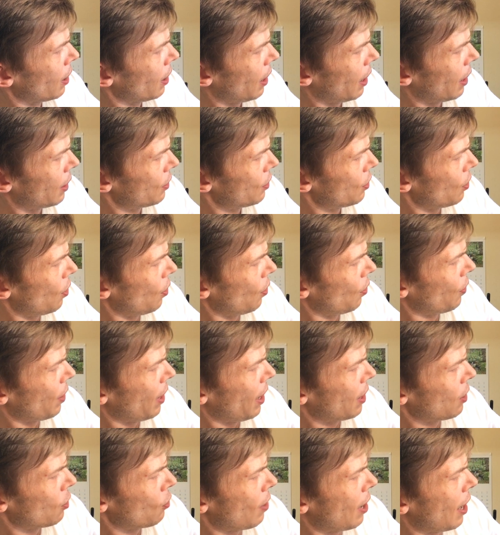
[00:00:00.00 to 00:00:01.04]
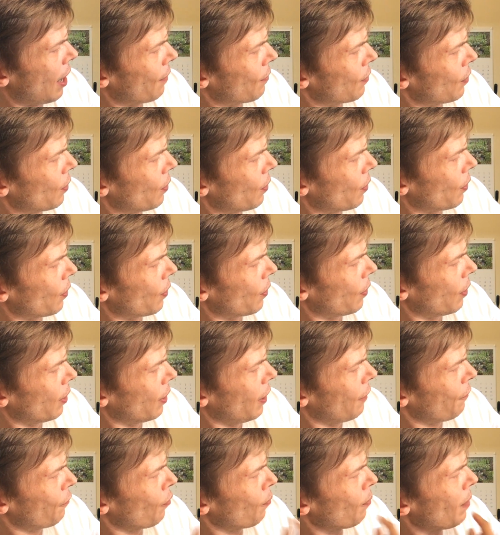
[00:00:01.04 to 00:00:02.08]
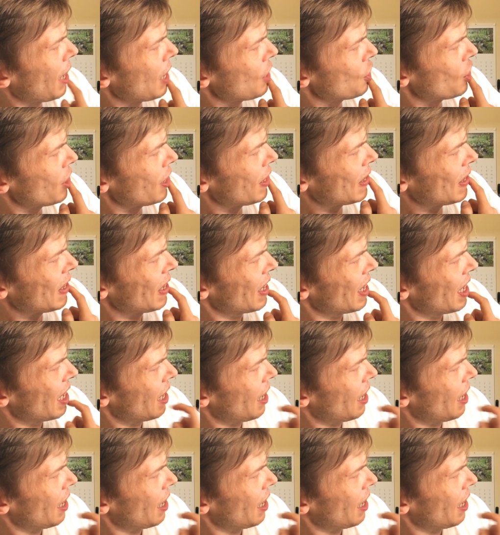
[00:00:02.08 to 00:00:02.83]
and so then you have your information,